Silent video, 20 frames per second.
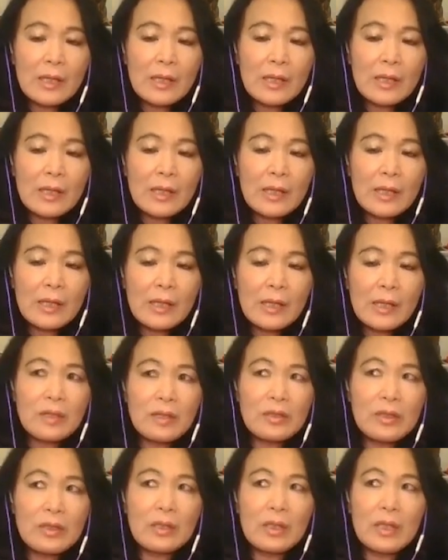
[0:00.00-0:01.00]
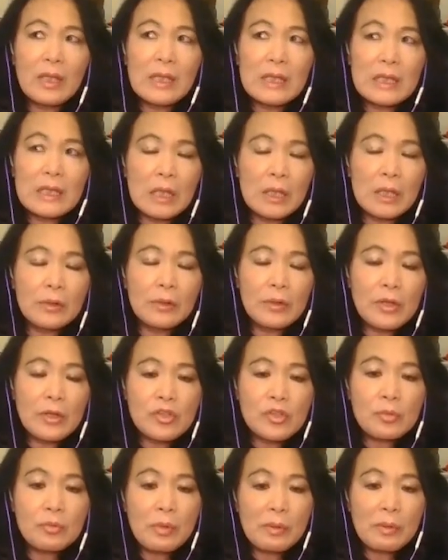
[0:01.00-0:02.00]
government
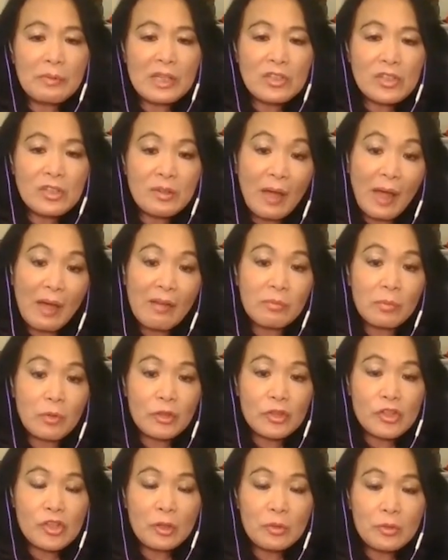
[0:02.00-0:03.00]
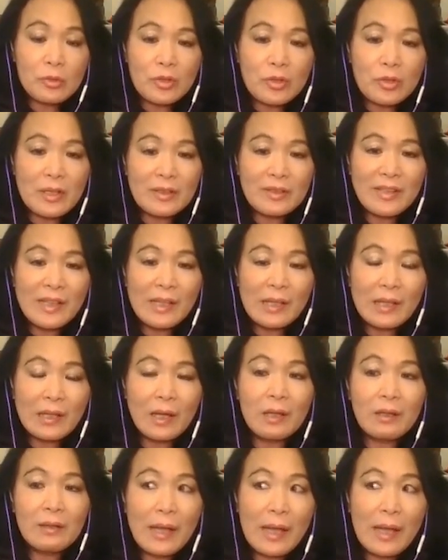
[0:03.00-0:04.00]
encouraged women to have more children,
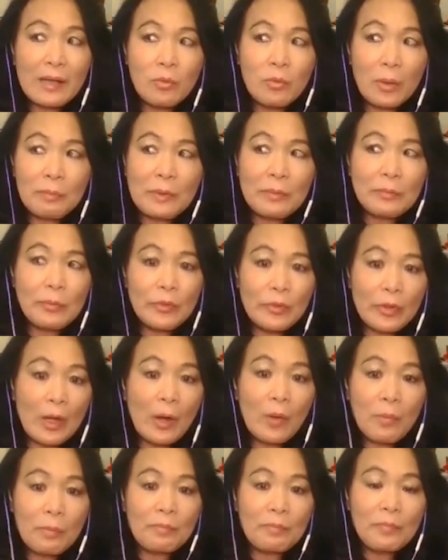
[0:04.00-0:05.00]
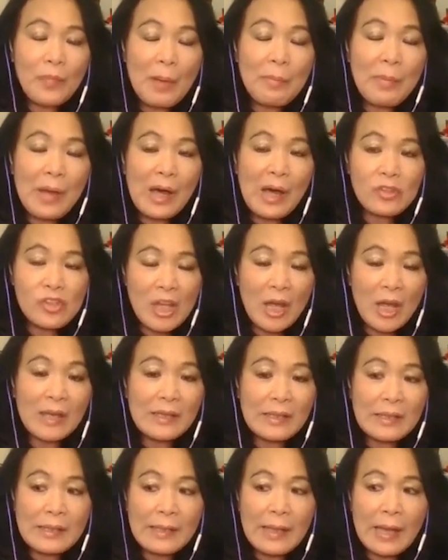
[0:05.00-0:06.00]
unlike what people know about
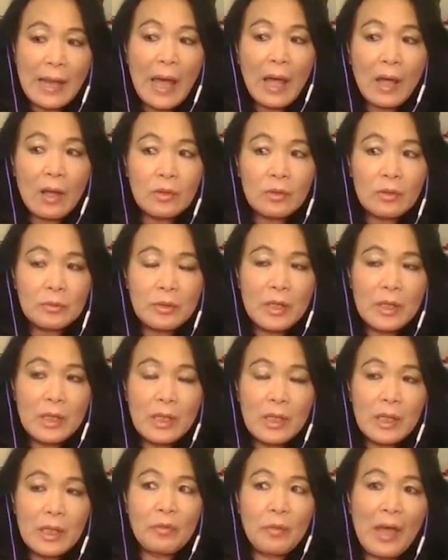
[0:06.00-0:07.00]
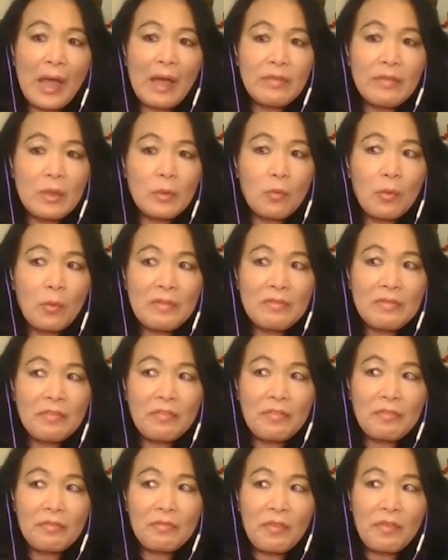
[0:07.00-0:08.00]
China now for having
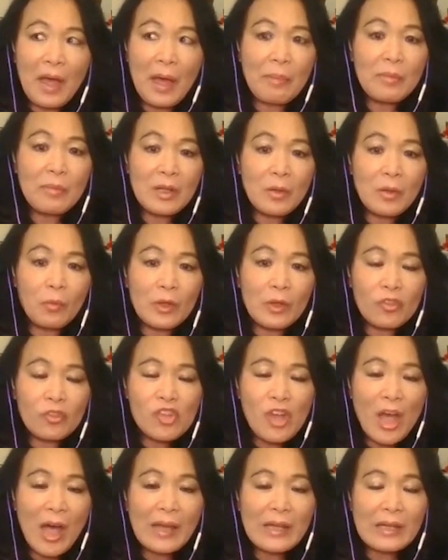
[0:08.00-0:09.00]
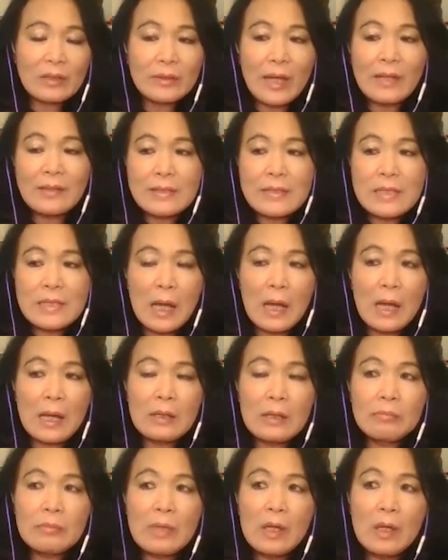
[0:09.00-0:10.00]
one family, one child. At the
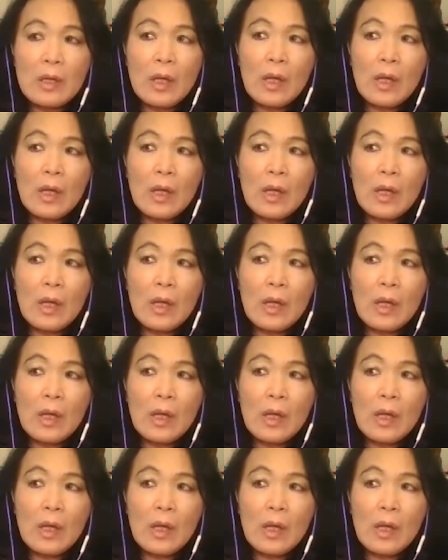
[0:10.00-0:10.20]
time,